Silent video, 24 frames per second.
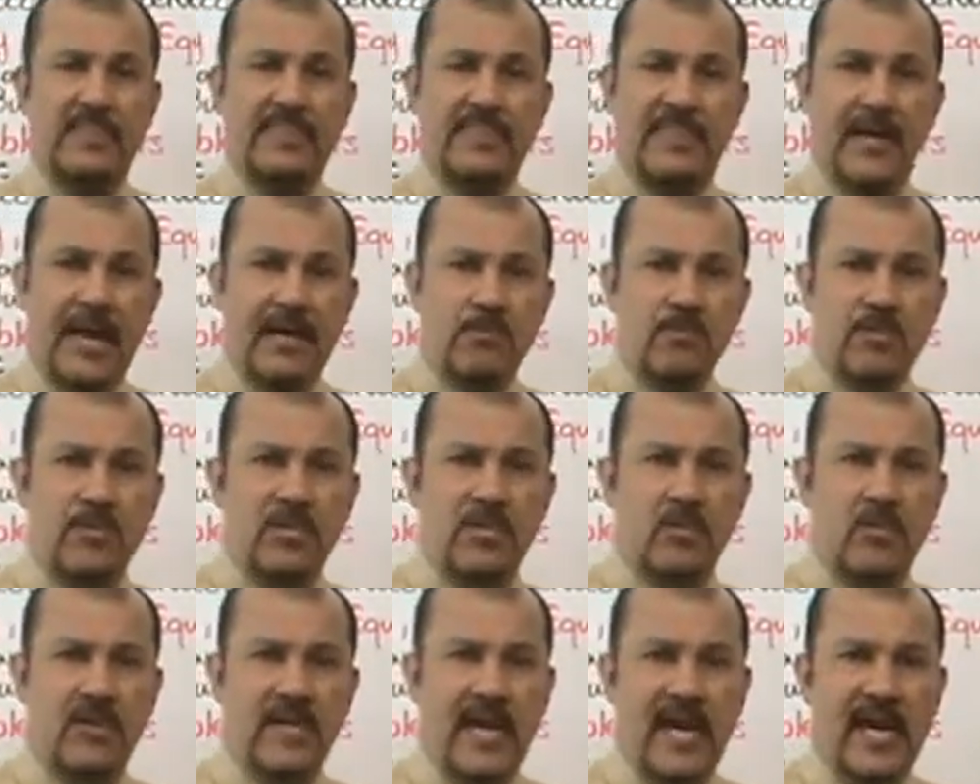That would
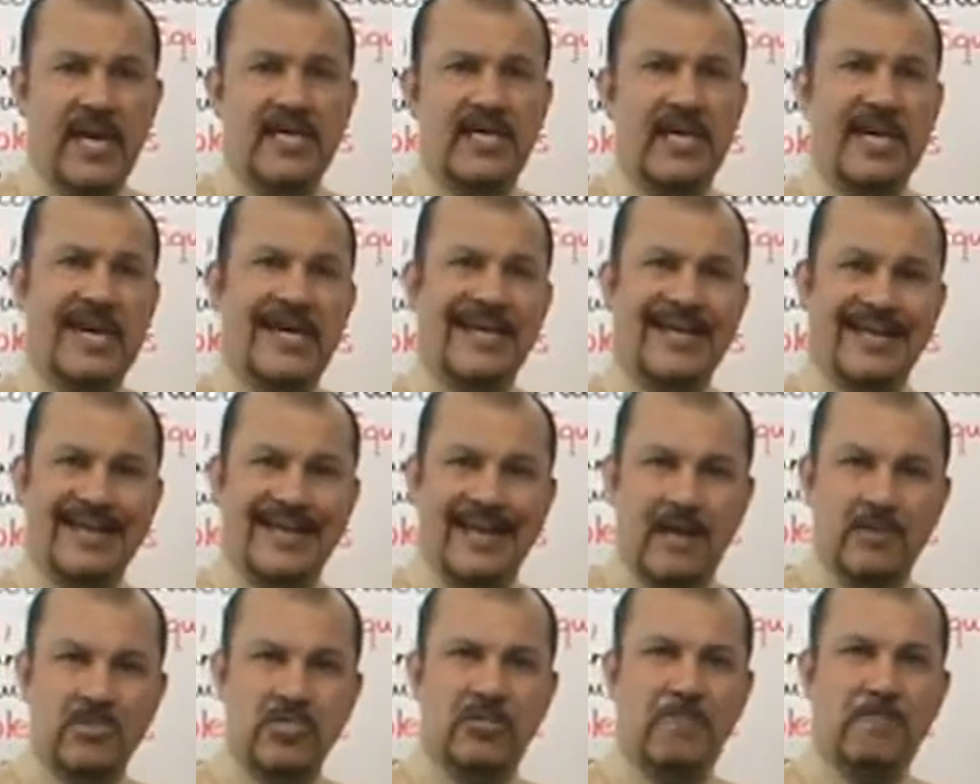create an
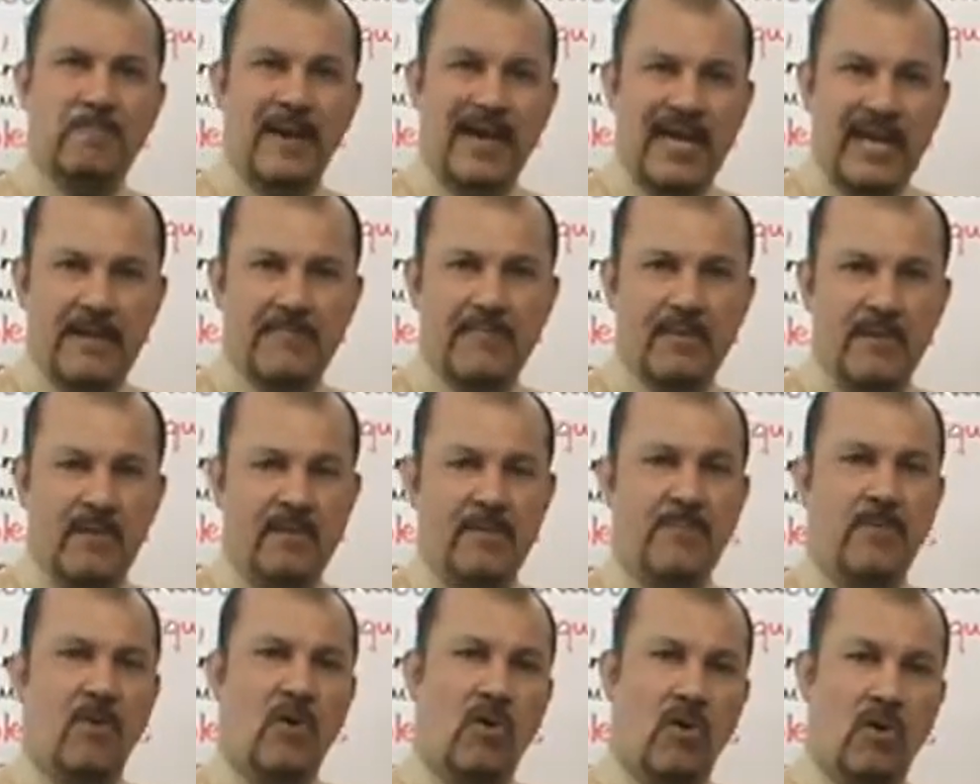accounts
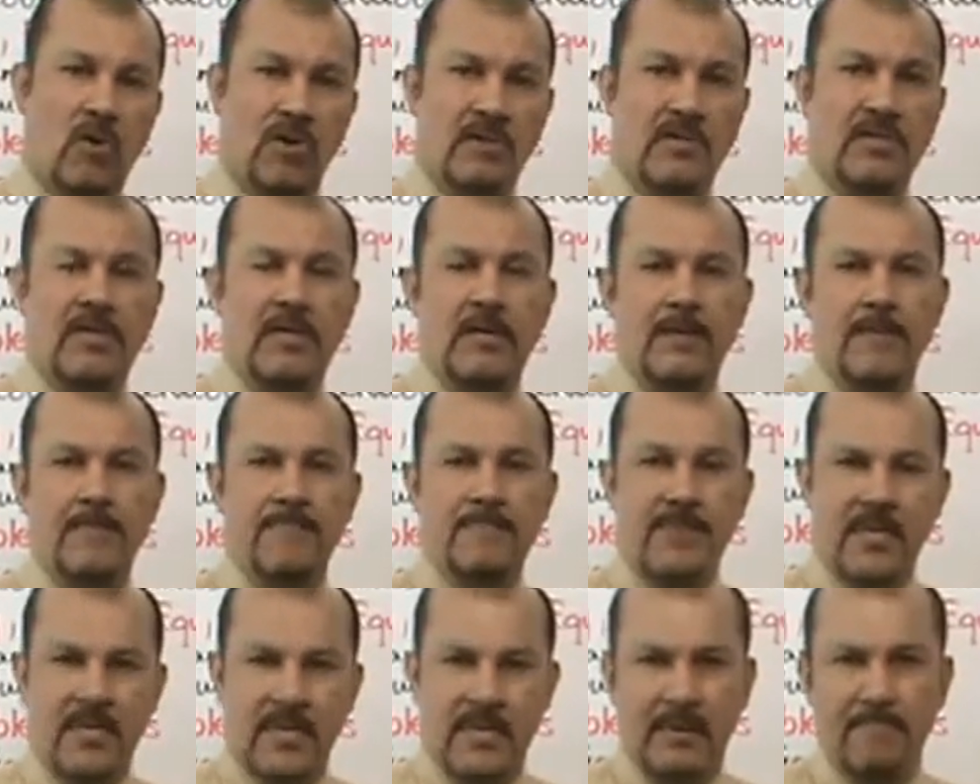payable on
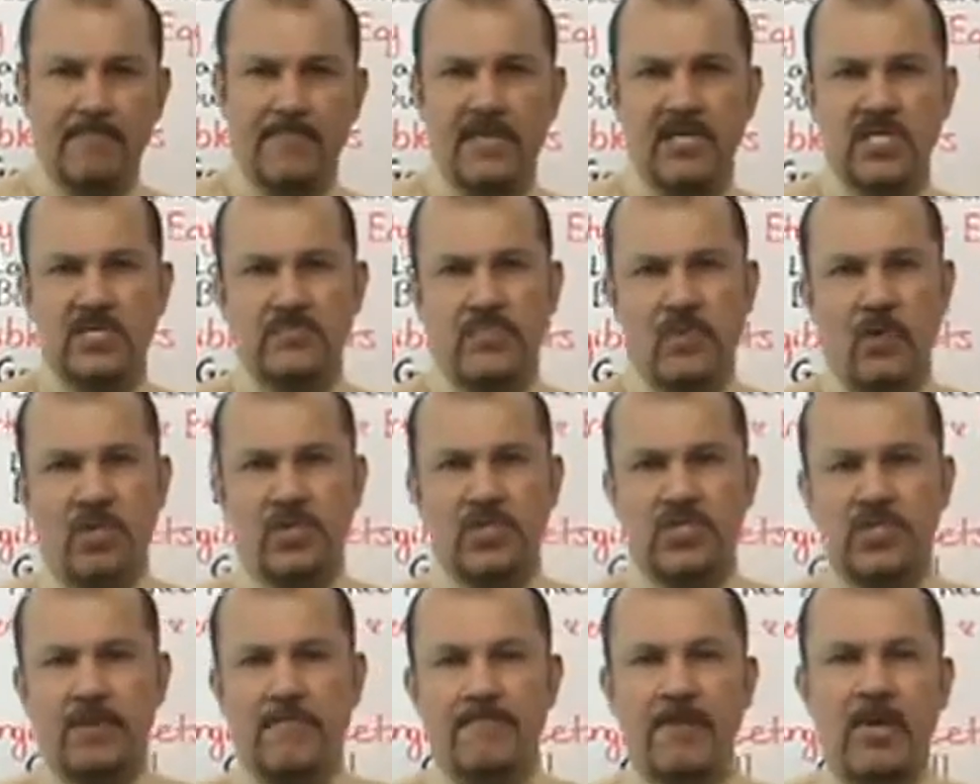the company's
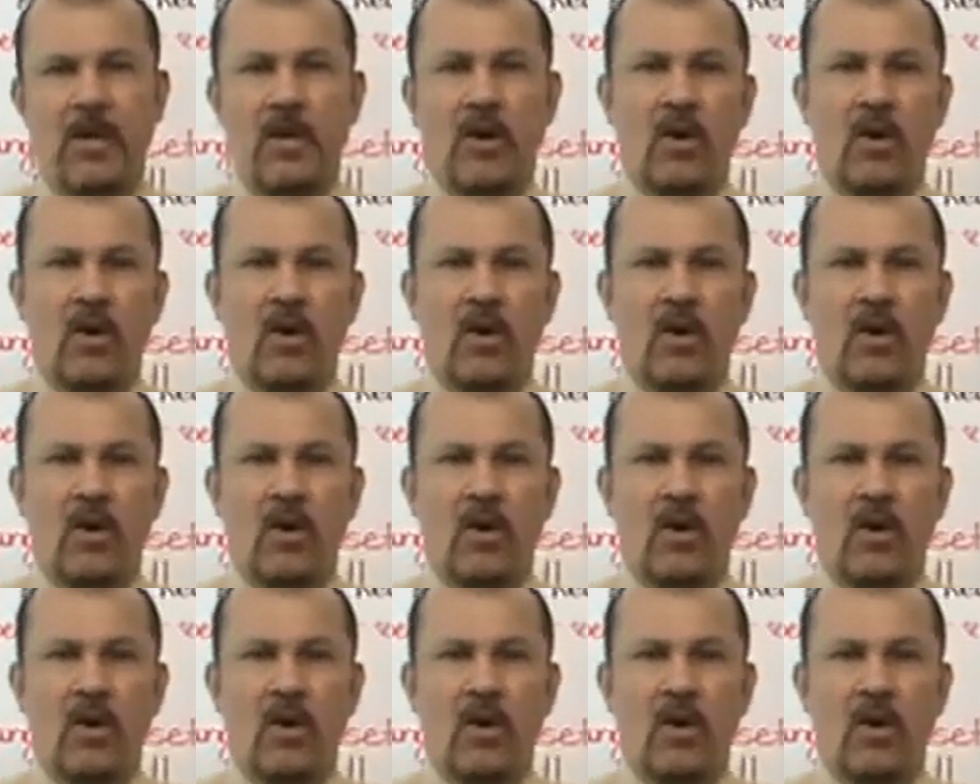books.